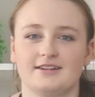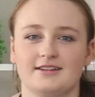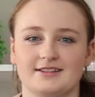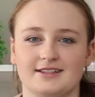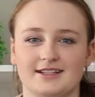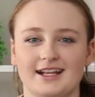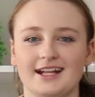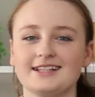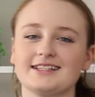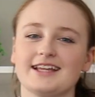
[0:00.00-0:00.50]

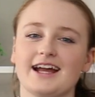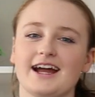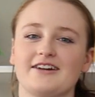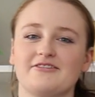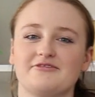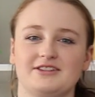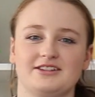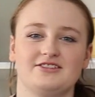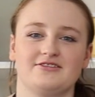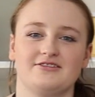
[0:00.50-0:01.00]
So that's
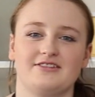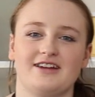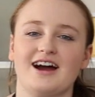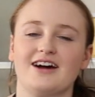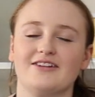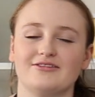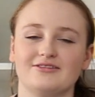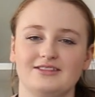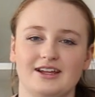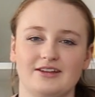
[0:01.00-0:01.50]
how we do
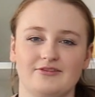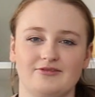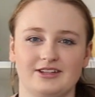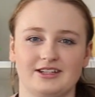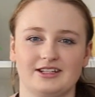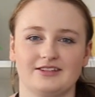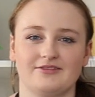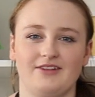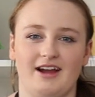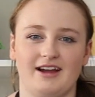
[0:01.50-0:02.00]
our
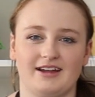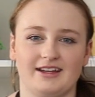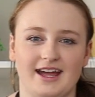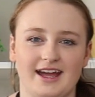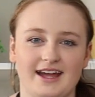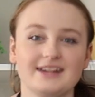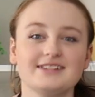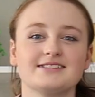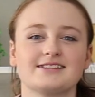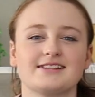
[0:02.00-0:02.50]
leveling of our
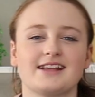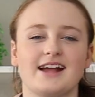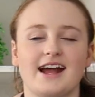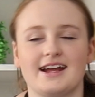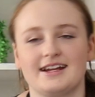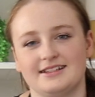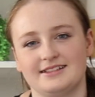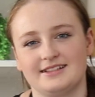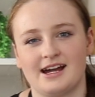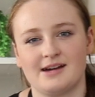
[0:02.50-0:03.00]
cakes
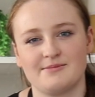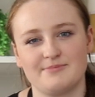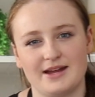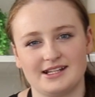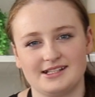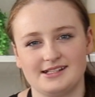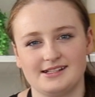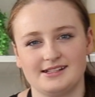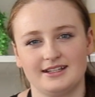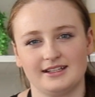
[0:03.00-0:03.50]
and our
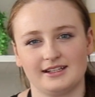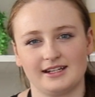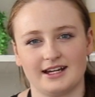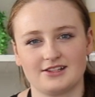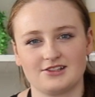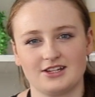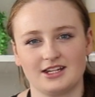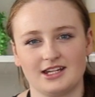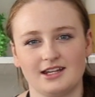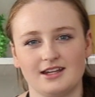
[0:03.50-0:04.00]
basic
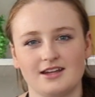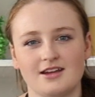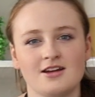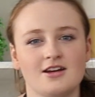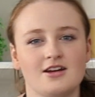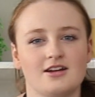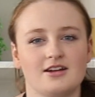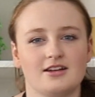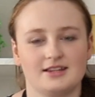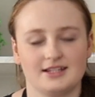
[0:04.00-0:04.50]
ganaching.
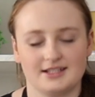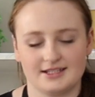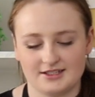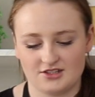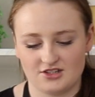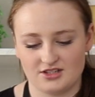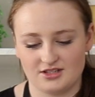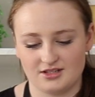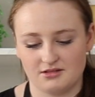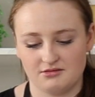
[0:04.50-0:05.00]
This
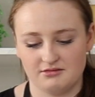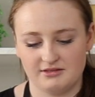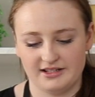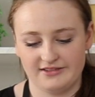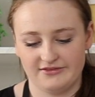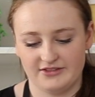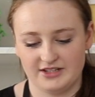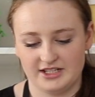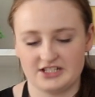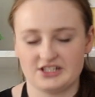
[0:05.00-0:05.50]
is just a
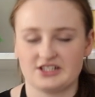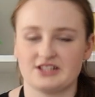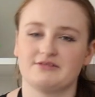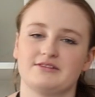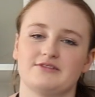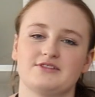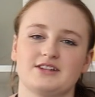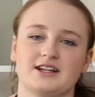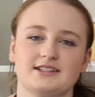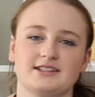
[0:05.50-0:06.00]
quick finish
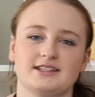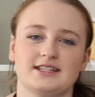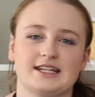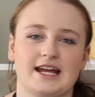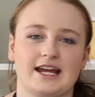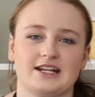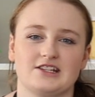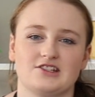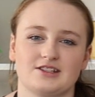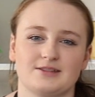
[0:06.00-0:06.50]
that we've done
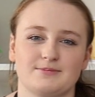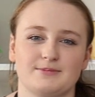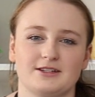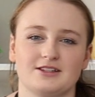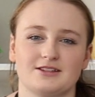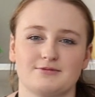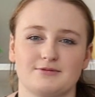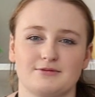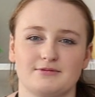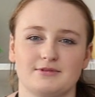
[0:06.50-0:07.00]
today just
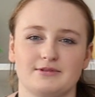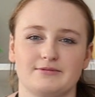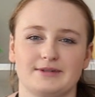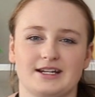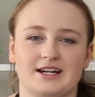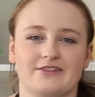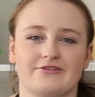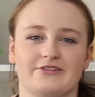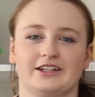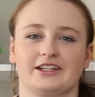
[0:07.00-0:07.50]
because we will
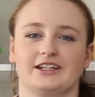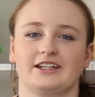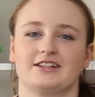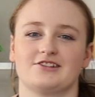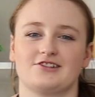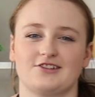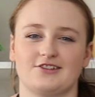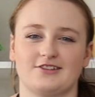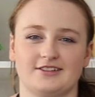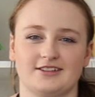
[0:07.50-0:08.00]
be covering it
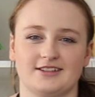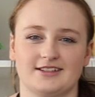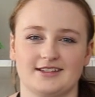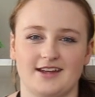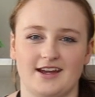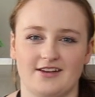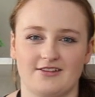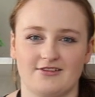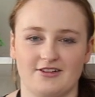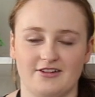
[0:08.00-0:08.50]
in chocolates
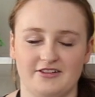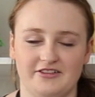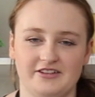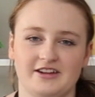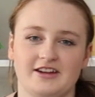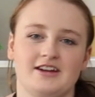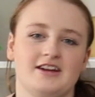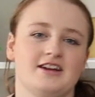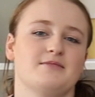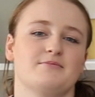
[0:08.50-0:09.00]
later
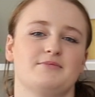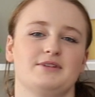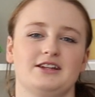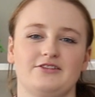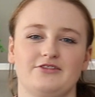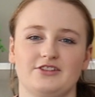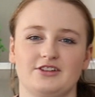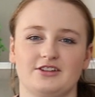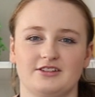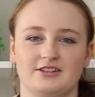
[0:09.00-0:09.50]
on. But
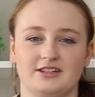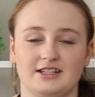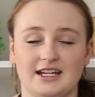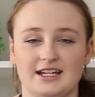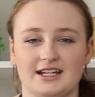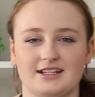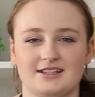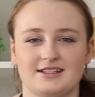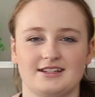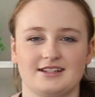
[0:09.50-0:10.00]
if you're
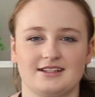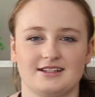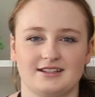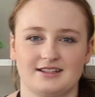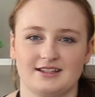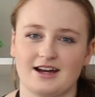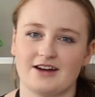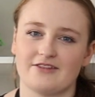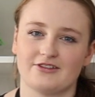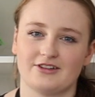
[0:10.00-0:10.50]
needing
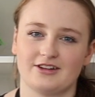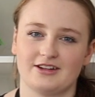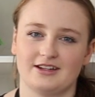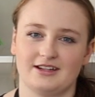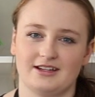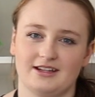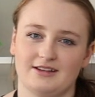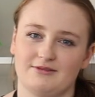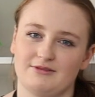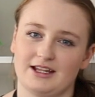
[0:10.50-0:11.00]
to cover
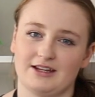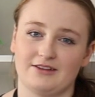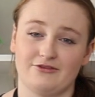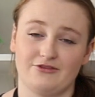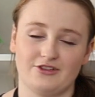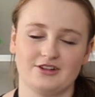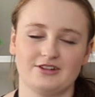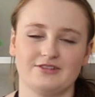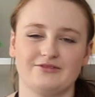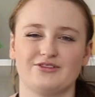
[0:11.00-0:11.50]
it in
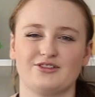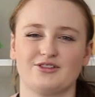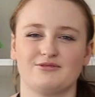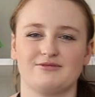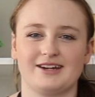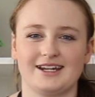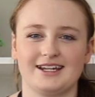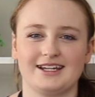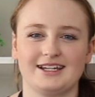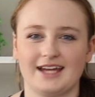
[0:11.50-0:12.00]
fondant for a
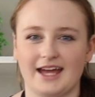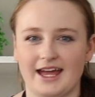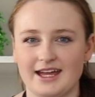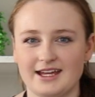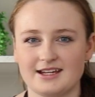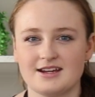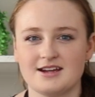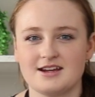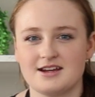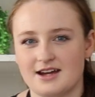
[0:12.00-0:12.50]
wedding
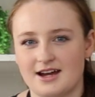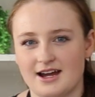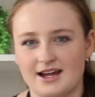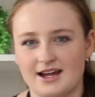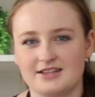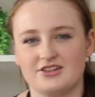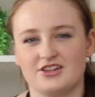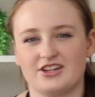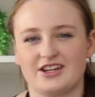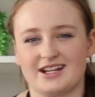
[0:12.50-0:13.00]
cake,
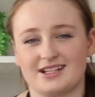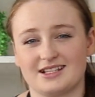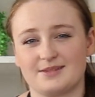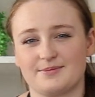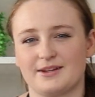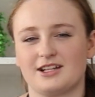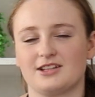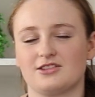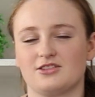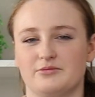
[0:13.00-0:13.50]
you can
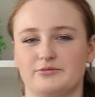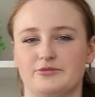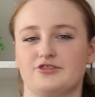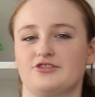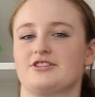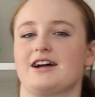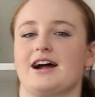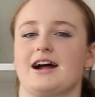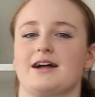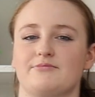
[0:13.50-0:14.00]
spend a lot
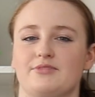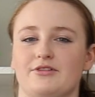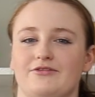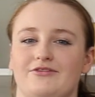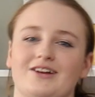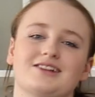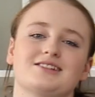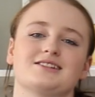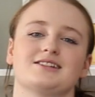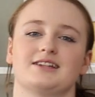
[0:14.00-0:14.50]
more time
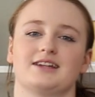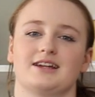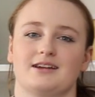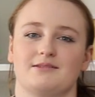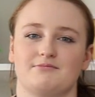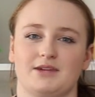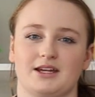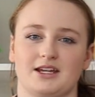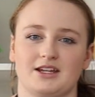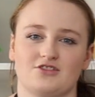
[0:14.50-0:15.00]
perfecting it
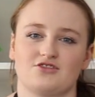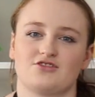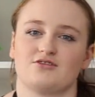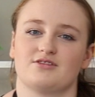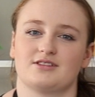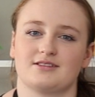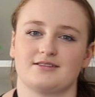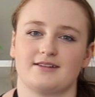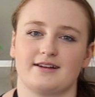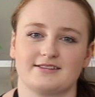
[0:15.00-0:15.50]
and making sure
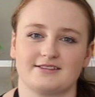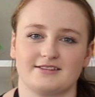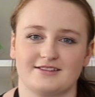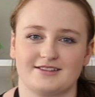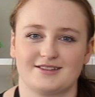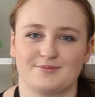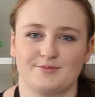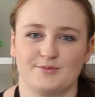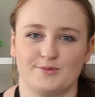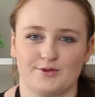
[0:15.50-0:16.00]
it's nice and
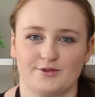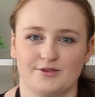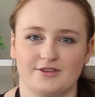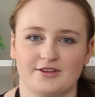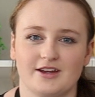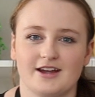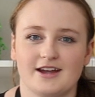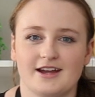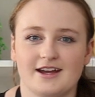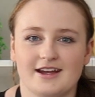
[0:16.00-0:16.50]
smooth.
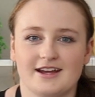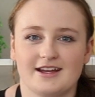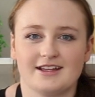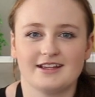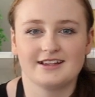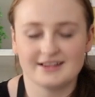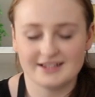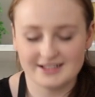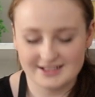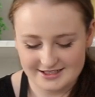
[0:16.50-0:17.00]

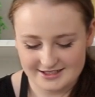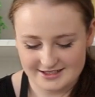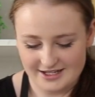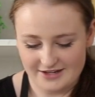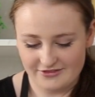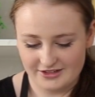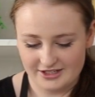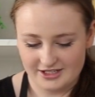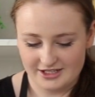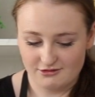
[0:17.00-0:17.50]
This is
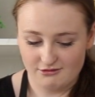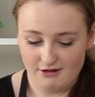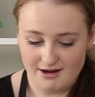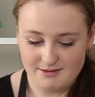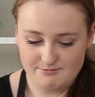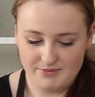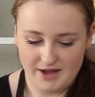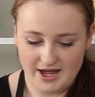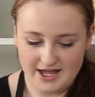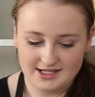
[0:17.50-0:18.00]
definitely a
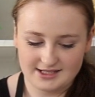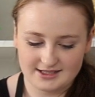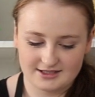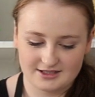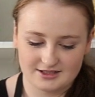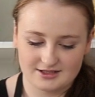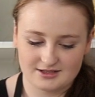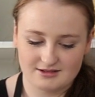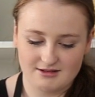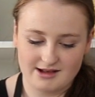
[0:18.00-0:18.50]
great base
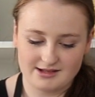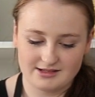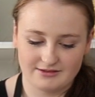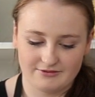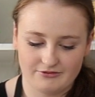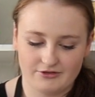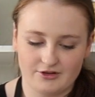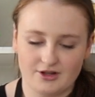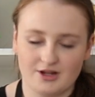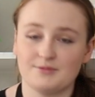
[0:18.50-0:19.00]
because it's nice
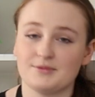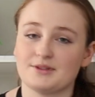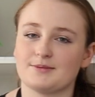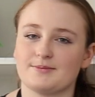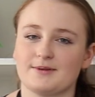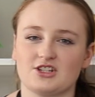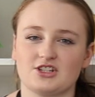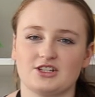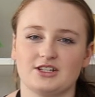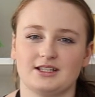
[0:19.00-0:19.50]
and firm,
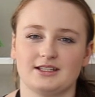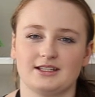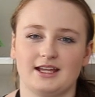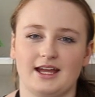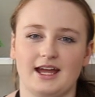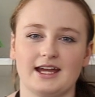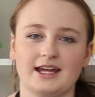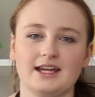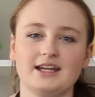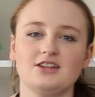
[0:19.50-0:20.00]
especially in the
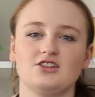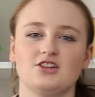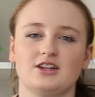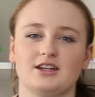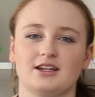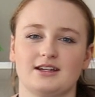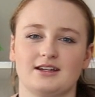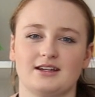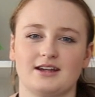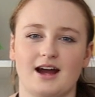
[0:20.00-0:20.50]
heat. You
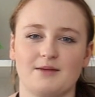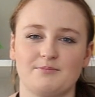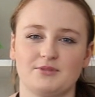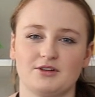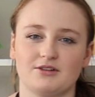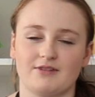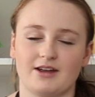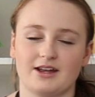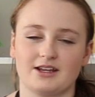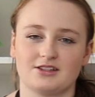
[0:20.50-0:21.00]
can up
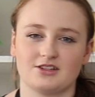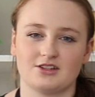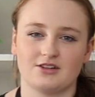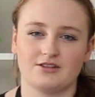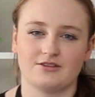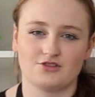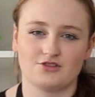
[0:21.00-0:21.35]
your ratio